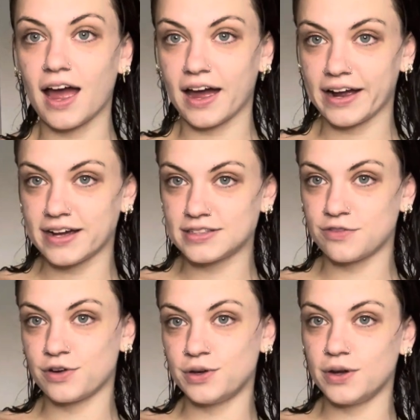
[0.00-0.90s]
Hi guys, if
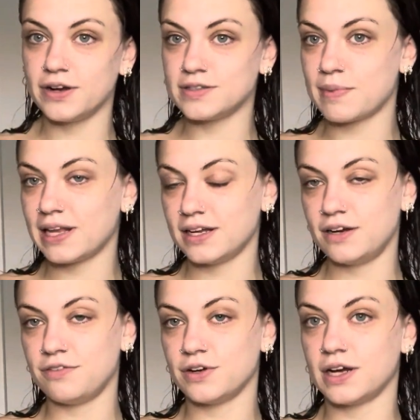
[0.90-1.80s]
you're new here, it's Madeline.
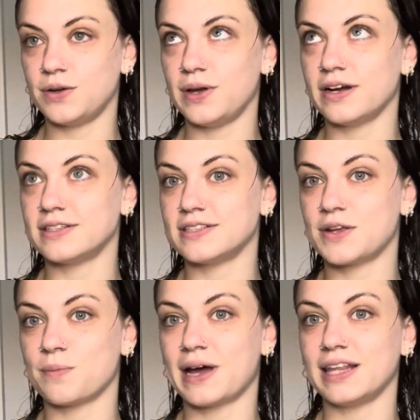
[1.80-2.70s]
If you're not new here, it's still
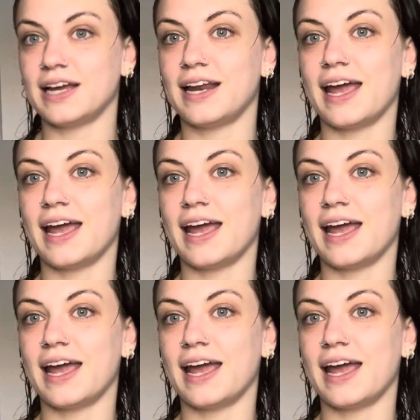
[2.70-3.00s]
Madeline.